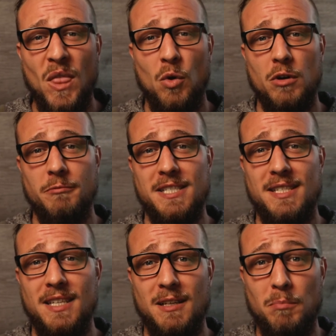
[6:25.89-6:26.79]
or we
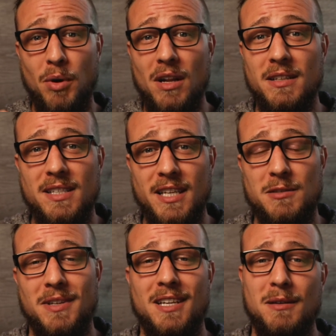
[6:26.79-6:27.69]
see it in
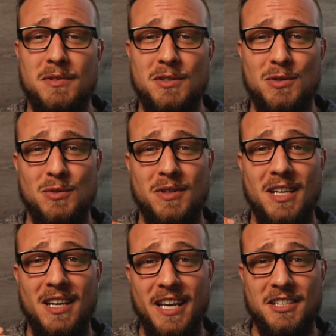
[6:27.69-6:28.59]
politics when it comes to
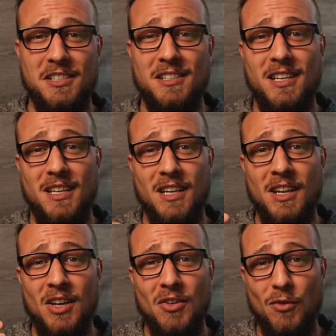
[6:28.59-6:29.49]
election and
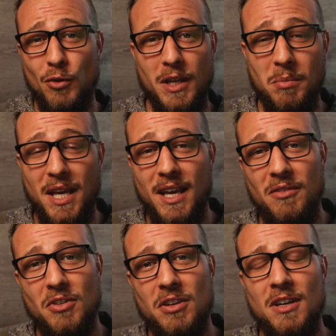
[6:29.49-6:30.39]
voting
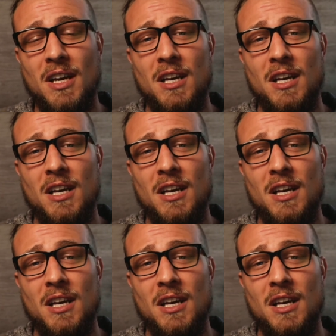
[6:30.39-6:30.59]
behavior.